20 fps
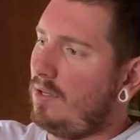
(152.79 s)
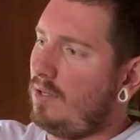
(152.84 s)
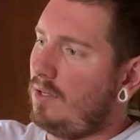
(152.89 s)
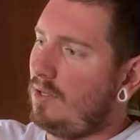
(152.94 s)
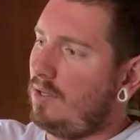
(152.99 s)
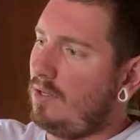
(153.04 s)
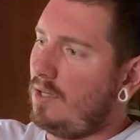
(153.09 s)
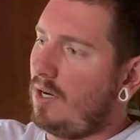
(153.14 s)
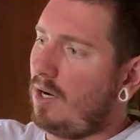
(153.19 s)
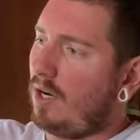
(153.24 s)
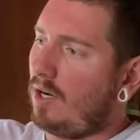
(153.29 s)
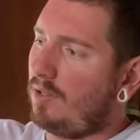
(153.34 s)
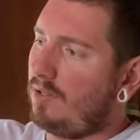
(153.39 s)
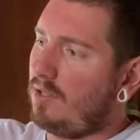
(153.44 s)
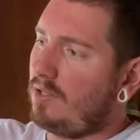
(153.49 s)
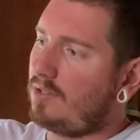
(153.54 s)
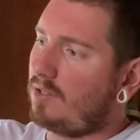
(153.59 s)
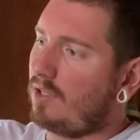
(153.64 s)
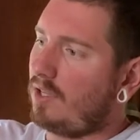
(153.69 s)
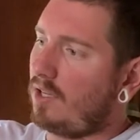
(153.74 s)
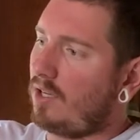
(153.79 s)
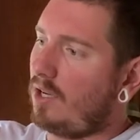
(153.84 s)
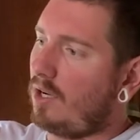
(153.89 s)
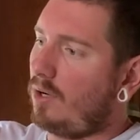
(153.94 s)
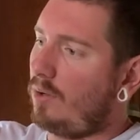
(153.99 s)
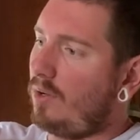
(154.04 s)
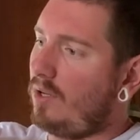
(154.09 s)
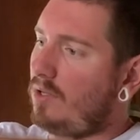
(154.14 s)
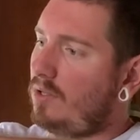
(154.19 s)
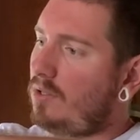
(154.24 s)
Now all these are gonna go
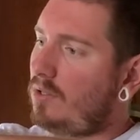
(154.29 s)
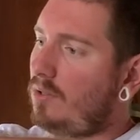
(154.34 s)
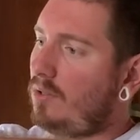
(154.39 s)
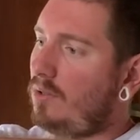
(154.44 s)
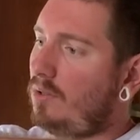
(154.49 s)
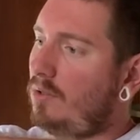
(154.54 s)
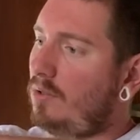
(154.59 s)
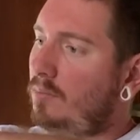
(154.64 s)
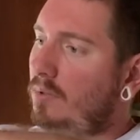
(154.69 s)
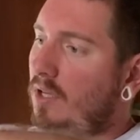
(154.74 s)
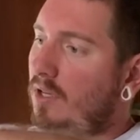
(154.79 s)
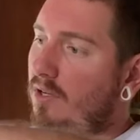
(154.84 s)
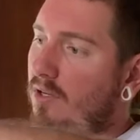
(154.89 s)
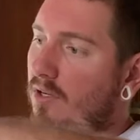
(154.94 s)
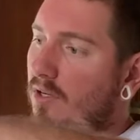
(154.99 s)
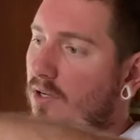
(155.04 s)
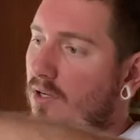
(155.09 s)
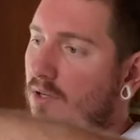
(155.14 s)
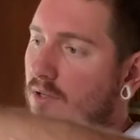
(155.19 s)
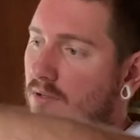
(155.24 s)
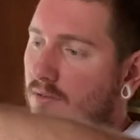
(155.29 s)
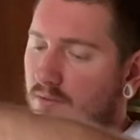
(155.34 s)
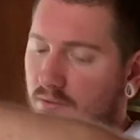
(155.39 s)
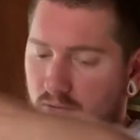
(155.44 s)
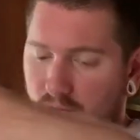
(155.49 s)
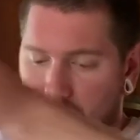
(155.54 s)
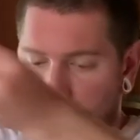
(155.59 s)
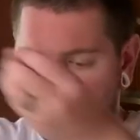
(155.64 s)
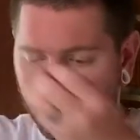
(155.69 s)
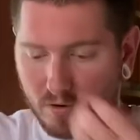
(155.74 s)
into the blender.
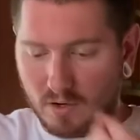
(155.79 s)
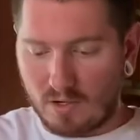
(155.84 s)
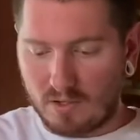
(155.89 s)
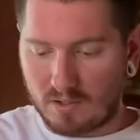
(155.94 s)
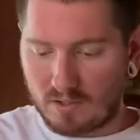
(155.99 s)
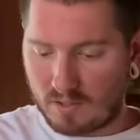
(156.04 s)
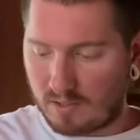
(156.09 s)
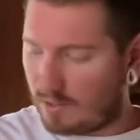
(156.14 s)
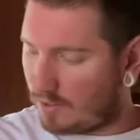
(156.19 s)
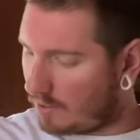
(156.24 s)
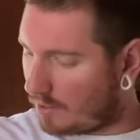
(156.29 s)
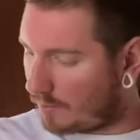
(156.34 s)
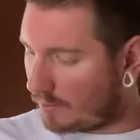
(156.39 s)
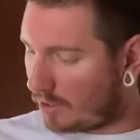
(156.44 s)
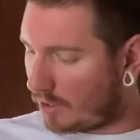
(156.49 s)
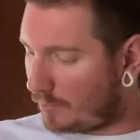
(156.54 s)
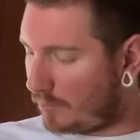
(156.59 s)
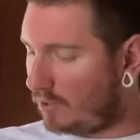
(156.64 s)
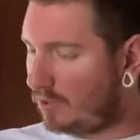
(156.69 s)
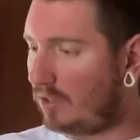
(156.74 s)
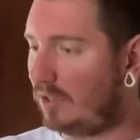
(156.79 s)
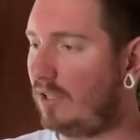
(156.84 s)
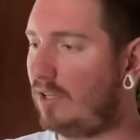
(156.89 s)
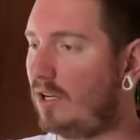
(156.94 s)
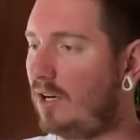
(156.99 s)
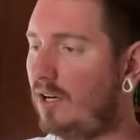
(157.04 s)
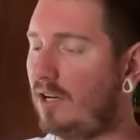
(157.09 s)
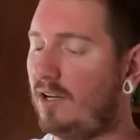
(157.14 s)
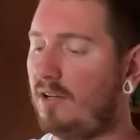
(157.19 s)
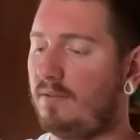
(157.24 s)
First, we're gonna put the lid
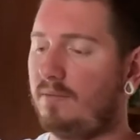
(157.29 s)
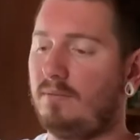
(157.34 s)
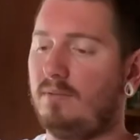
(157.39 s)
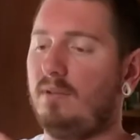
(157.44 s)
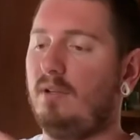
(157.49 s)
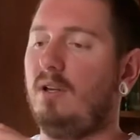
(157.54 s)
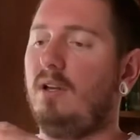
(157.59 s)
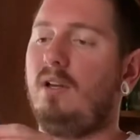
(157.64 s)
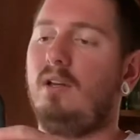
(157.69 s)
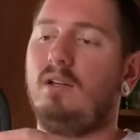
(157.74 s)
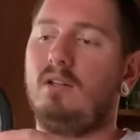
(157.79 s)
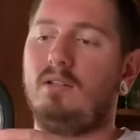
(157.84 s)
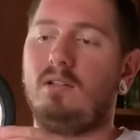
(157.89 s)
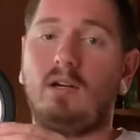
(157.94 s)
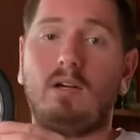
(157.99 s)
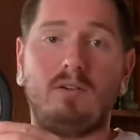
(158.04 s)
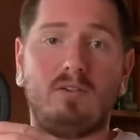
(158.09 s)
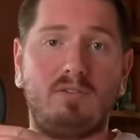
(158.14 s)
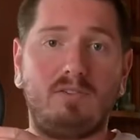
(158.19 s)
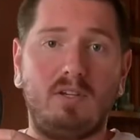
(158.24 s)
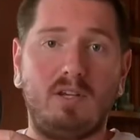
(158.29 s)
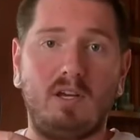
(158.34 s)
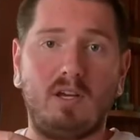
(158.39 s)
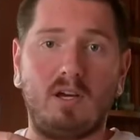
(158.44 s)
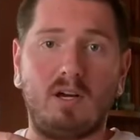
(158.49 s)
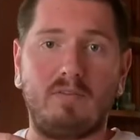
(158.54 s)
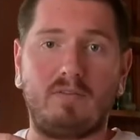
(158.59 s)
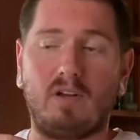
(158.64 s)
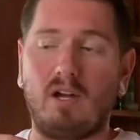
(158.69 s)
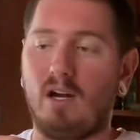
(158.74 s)
on it. And you'll see
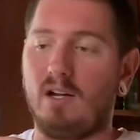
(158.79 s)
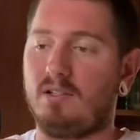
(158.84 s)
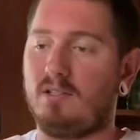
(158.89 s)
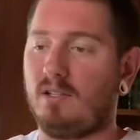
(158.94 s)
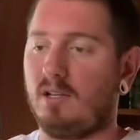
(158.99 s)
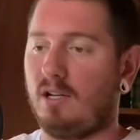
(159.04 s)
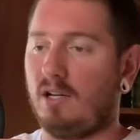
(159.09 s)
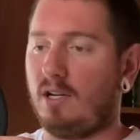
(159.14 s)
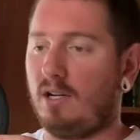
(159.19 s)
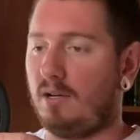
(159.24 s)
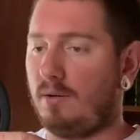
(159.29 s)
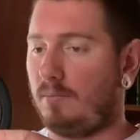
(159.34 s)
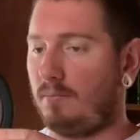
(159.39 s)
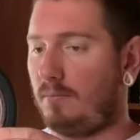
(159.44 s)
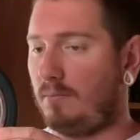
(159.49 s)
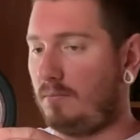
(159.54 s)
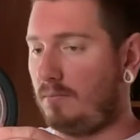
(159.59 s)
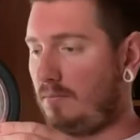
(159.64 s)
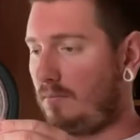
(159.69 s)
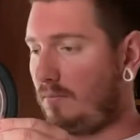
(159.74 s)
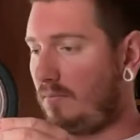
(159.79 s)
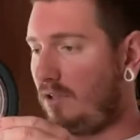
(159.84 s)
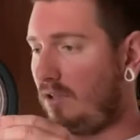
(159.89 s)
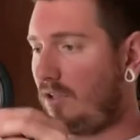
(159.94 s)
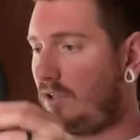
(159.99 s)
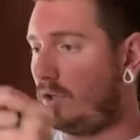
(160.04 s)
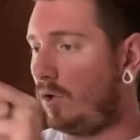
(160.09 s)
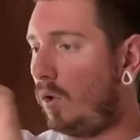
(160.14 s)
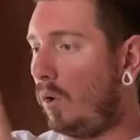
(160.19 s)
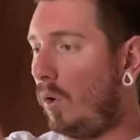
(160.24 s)
I've got the little
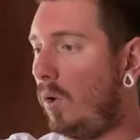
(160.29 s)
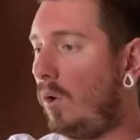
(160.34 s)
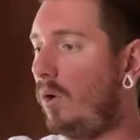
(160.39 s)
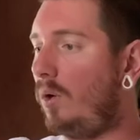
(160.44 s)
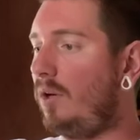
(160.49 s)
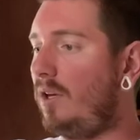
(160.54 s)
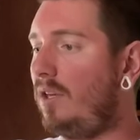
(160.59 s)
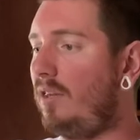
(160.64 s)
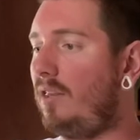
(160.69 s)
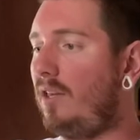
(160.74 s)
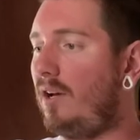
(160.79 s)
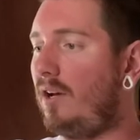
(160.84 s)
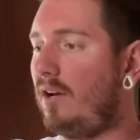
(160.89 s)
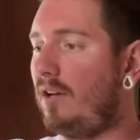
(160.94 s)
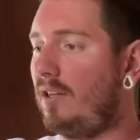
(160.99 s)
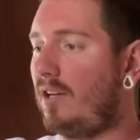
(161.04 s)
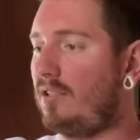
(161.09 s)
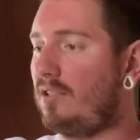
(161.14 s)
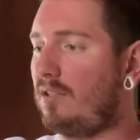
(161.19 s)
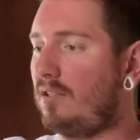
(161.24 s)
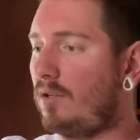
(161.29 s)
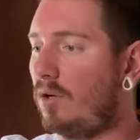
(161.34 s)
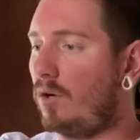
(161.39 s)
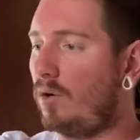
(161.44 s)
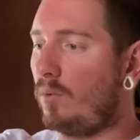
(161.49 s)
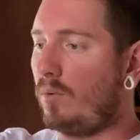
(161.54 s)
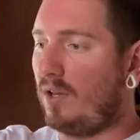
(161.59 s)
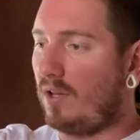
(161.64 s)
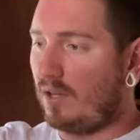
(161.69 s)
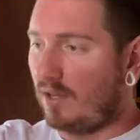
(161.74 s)
hole in there, and that's so
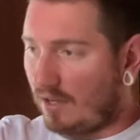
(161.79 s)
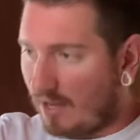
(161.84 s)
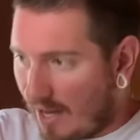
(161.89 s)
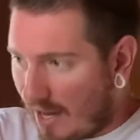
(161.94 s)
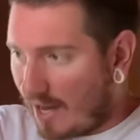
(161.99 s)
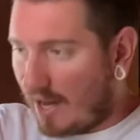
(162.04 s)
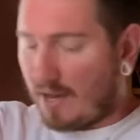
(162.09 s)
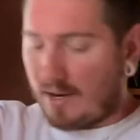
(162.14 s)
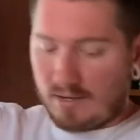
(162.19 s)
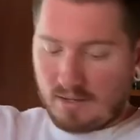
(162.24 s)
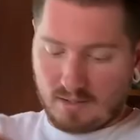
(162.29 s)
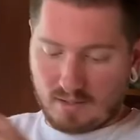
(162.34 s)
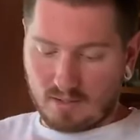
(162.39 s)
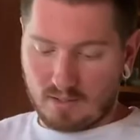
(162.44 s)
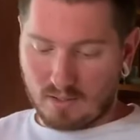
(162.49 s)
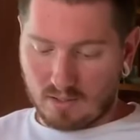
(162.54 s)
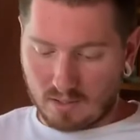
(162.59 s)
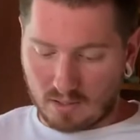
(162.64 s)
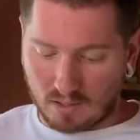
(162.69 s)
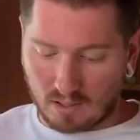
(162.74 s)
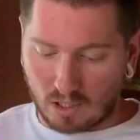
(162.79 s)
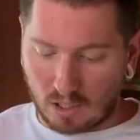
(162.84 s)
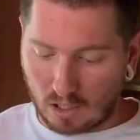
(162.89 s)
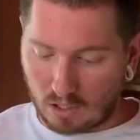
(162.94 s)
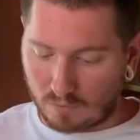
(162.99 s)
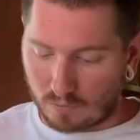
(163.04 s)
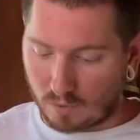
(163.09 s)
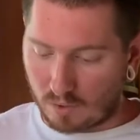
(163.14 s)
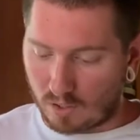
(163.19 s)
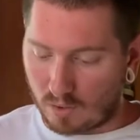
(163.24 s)
we can add the olive
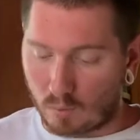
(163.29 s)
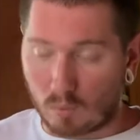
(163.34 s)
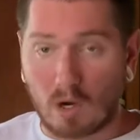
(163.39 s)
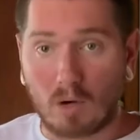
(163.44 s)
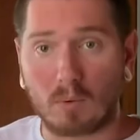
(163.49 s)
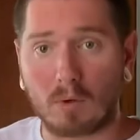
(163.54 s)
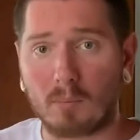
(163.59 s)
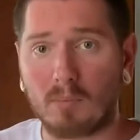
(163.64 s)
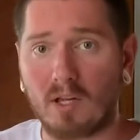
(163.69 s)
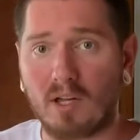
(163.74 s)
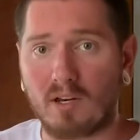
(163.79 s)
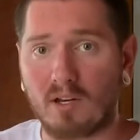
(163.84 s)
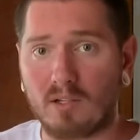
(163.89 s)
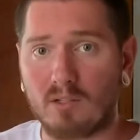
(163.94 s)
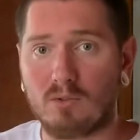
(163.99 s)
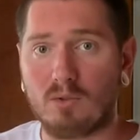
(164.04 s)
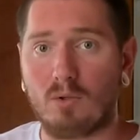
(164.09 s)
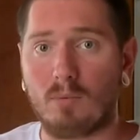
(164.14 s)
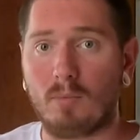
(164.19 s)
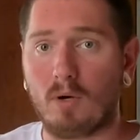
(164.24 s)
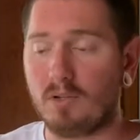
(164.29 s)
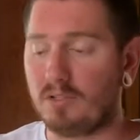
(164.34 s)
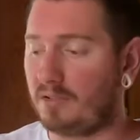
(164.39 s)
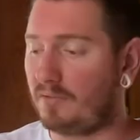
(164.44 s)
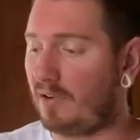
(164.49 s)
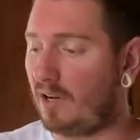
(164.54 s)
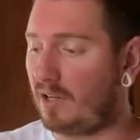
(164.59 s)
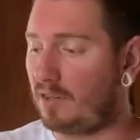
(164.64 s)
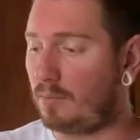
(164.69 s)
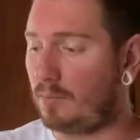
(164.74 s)
oil while we're blending to
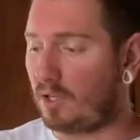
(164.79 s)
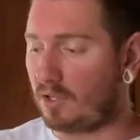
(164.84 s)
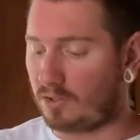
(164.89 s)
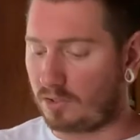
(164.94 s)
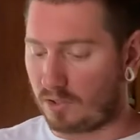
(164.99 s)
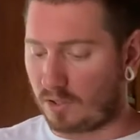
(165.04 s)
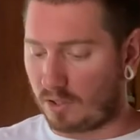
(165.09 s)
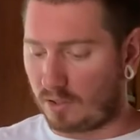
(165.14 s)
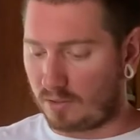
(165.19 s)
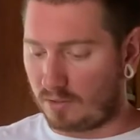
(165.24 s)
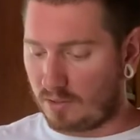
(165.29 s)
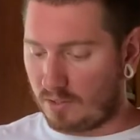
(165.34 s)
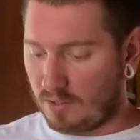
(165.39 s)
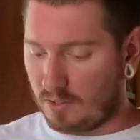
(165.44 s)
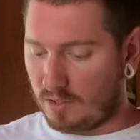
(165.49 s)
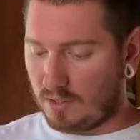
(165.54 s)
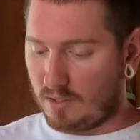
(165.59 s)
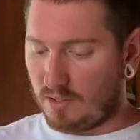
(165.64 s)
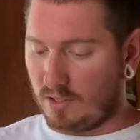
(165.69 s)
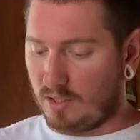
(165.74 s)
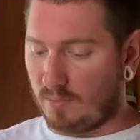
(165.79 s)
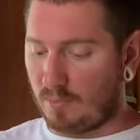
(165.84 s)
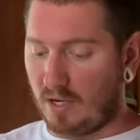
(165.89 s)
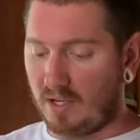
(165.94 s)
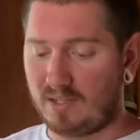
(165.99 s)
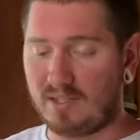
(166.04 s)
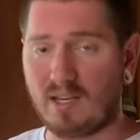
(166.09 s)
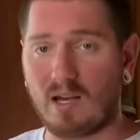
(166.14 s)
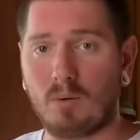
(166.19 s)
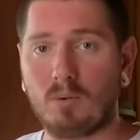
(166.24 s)
emulsify the mixture. Might
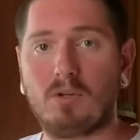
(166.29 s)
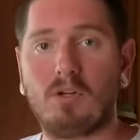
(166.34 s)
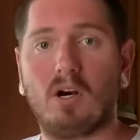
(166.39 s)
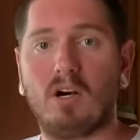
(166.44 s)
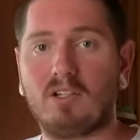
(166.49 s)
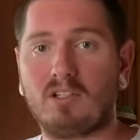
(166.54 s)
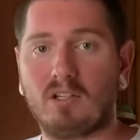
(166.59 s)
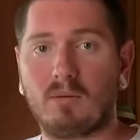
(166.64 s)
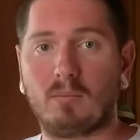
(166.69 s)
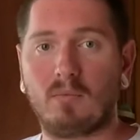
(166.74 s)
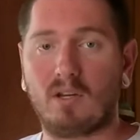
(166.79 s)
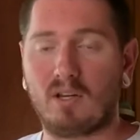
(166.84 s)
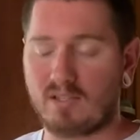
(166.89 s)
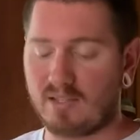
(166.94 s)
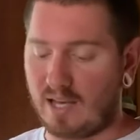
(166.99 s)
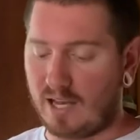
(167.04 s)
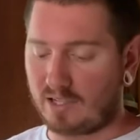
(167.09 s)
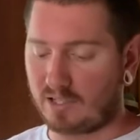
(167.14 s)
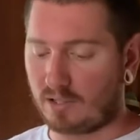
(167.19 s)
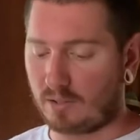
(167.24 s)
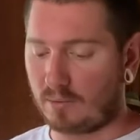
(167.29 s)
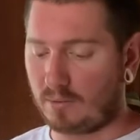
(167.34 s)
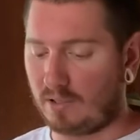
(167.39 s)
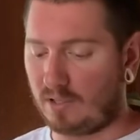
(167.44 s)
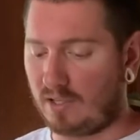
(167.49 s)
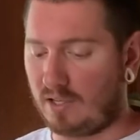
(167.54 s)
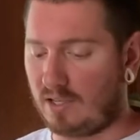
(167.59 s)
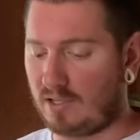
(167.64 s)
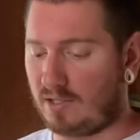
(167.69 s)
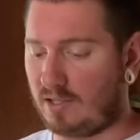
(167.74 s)
sound daunting, but it's actually
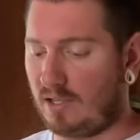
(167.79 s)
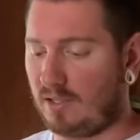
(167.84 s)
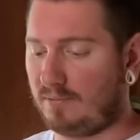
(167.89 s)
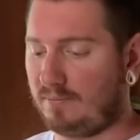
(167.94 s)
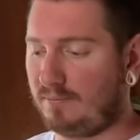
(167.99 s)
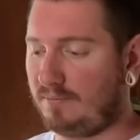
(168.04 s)
really easy.